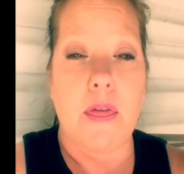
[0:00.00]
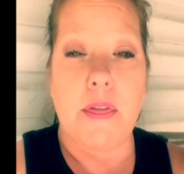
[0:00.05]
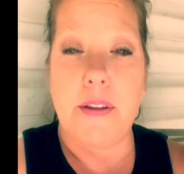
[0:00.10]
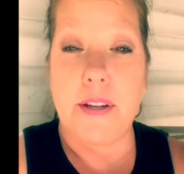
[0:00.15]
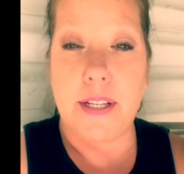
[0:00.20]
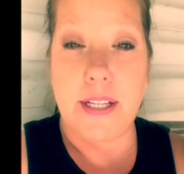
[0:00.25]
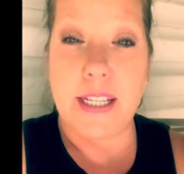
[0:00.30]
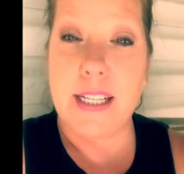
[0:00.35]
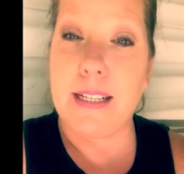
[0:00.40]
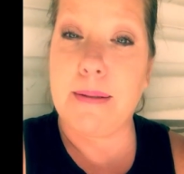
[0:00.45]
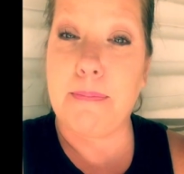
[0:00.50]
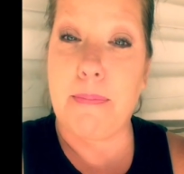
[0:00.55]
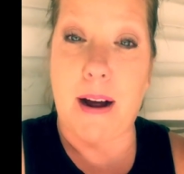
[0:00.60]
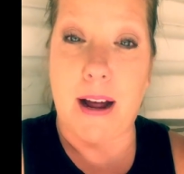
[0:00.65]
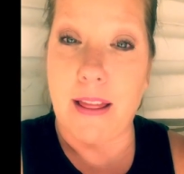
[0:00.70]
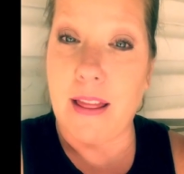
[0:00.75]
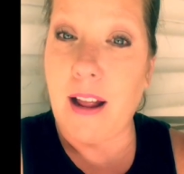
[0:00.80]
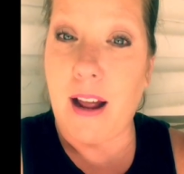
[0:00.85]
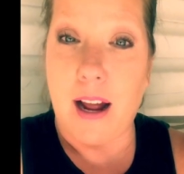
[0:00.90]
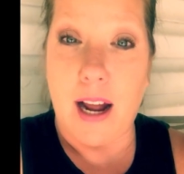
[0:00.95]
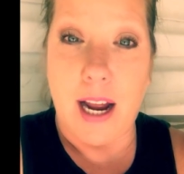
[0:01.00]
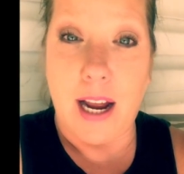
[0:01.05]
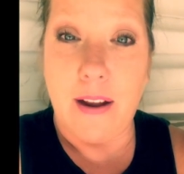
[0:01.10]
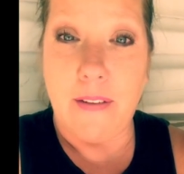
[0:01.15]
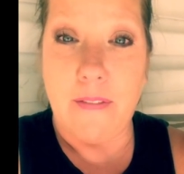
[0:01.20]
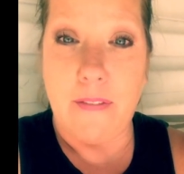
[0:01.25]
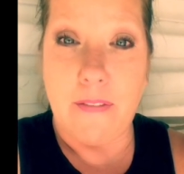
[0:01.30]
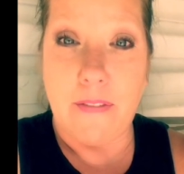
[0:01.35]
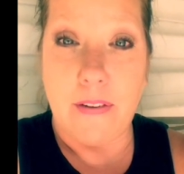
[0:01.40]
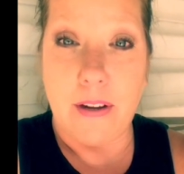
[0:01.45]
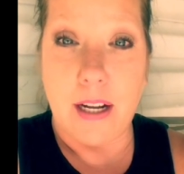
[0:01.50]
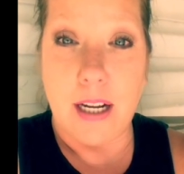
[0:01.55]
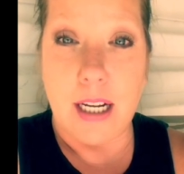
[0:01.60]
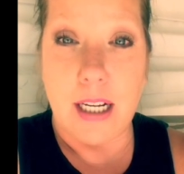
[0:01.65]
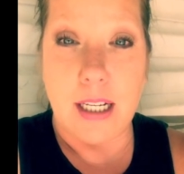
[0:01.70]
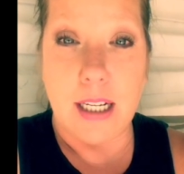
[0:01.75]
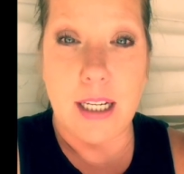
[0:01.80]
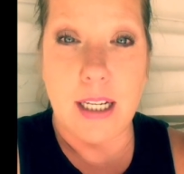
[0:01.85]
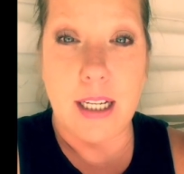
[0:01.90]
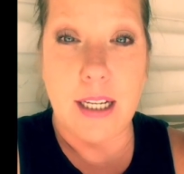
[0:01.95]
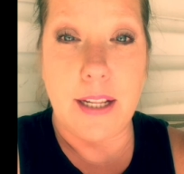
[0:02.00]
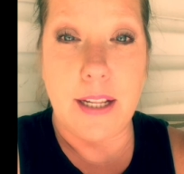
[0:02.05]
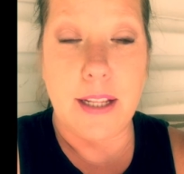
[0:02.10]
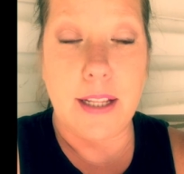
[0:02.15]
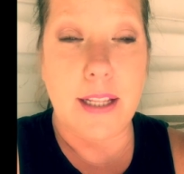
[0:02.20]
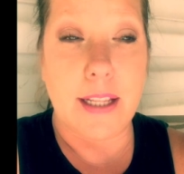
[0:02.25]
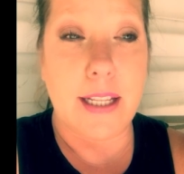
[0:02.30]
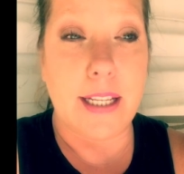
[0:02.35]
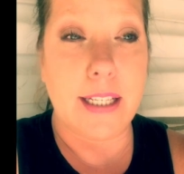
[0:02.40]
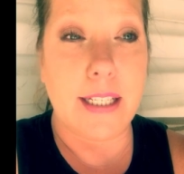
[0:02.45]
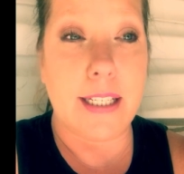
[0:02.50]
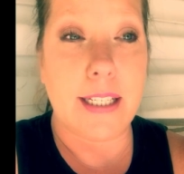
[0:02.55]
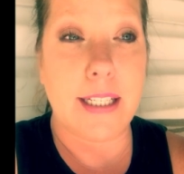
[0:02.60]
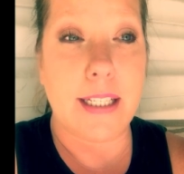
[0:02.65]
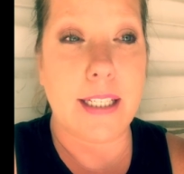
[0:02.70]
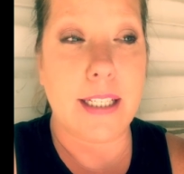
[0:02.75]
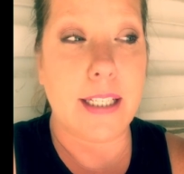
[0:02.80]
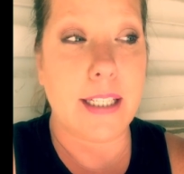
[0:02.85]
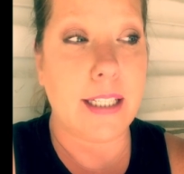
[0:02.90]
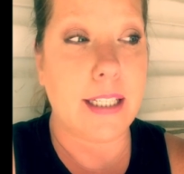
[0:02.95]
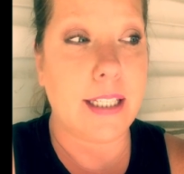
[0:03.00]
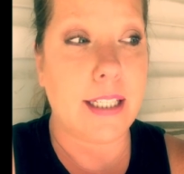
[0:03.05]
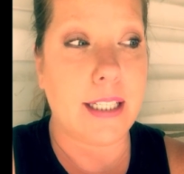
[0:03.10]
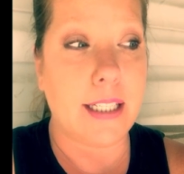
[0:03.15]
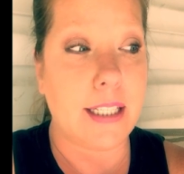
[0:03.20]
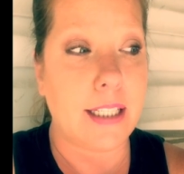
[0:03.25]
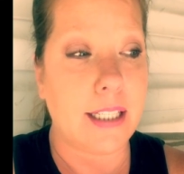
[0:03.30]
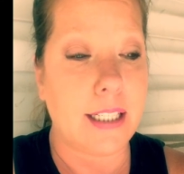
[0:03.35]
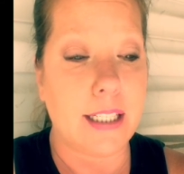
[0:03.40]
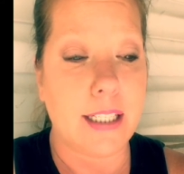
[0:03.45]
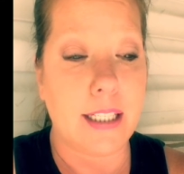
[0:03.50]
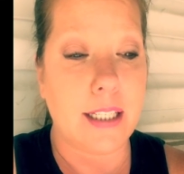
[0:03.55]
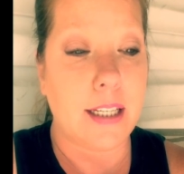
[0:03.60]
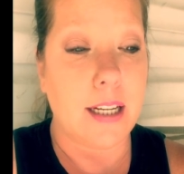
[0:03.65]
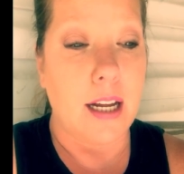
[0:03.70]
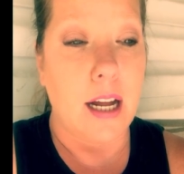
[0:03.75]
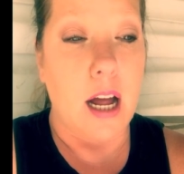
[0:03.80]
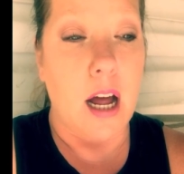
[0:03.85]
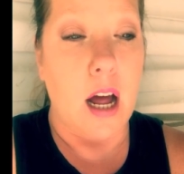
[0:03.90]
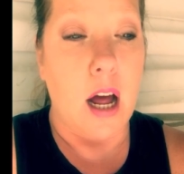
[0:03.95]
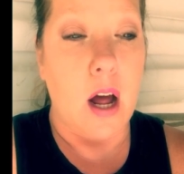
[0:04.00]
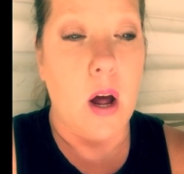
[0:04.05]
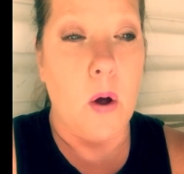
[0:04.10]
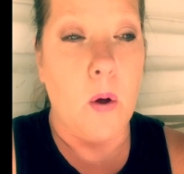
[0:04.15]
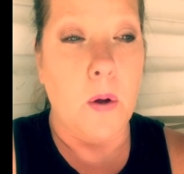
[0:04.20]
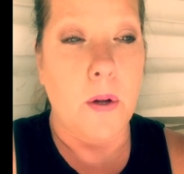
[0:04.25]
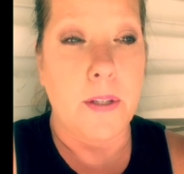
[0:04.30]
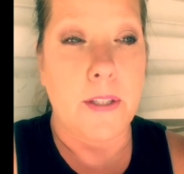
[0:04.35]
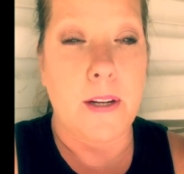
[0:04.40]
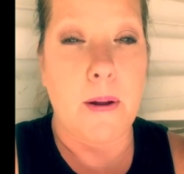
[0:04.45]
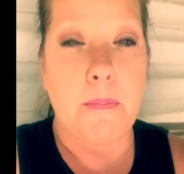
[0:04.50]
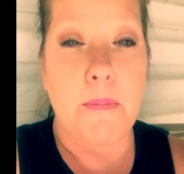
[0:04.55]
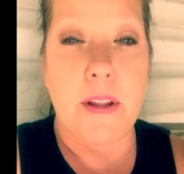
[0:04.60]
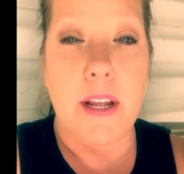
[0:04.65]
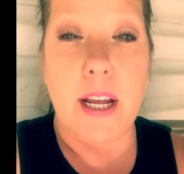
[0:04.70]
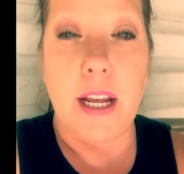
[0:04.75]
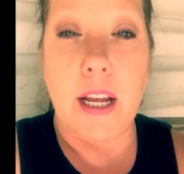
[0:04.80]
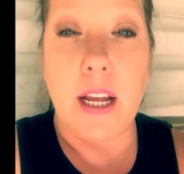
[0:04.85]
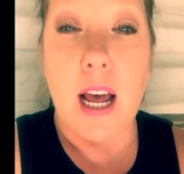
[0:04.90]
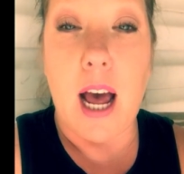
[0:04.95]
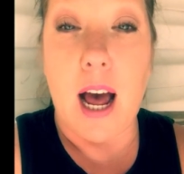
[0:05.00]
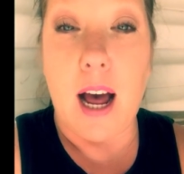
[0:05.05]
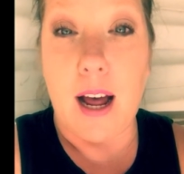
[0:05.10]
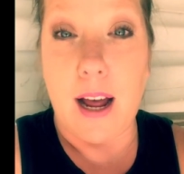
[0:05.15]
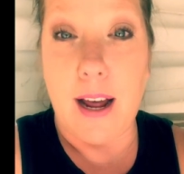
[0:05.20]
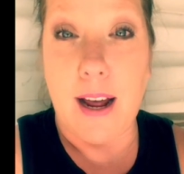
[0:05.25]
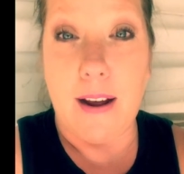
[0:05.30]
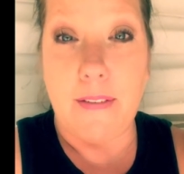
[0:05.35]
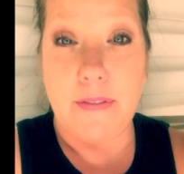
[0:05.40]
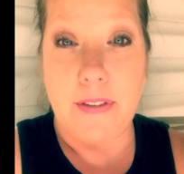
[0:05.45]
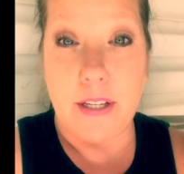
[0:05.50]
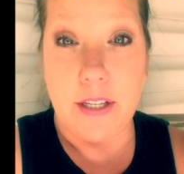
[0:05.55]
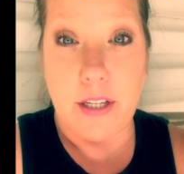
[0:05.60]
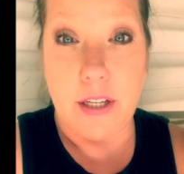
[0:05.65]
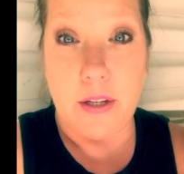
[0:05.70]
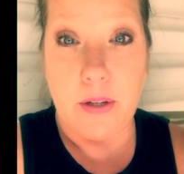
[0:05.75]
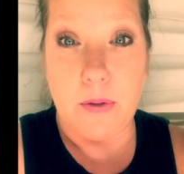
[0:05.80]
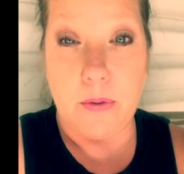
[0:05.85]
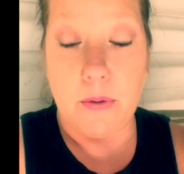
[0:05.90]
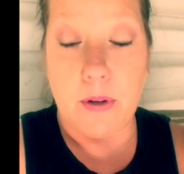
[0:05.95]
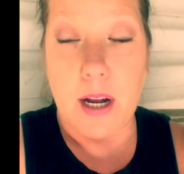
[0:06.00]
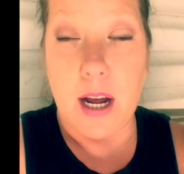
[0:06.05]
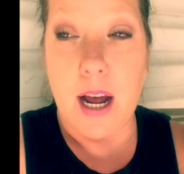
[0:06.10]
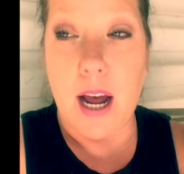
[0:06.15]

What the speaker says: This is my life. This is something I have to do.